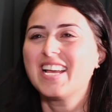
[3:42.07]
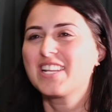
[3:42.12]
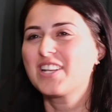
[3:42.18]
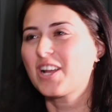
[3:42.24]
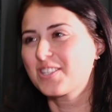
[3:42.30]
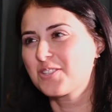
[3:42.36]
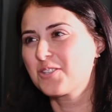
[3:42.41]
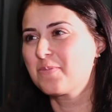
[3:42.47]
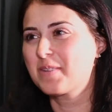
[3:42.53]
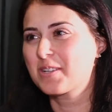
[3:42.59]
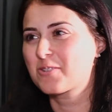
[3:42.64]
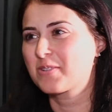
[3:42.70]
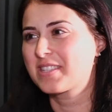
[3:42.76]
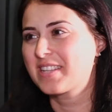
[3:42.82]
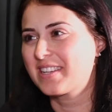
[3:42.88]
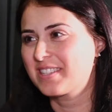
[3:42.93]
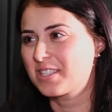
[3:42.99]
Not so much with
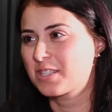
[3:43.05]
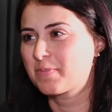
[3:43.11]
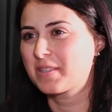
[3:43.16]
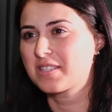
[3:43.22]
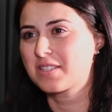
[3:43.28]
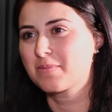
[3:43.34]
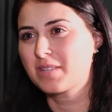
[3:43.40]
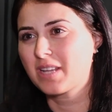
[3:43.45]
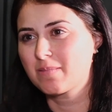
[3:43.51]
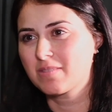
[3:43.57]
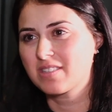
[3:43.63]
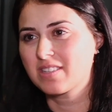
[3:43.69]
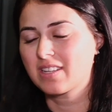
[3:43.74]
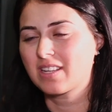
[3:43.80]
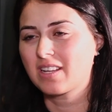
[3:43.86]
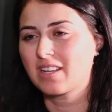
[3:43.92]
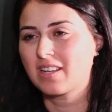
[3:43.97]
tennis, but sometimes
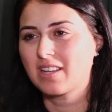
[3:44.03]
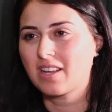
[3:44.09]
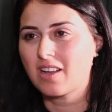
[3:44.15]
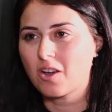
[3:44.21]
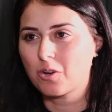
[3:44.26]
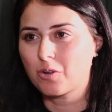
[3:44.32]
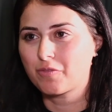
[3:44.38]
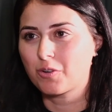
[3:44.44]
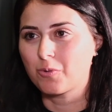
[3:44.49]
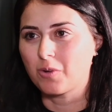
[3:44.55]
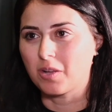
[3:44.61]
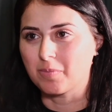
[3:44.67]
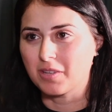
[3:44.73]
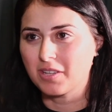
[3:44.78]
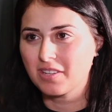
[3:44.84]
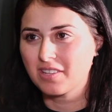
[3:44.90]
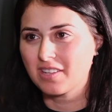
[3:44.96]
it got overwhelming.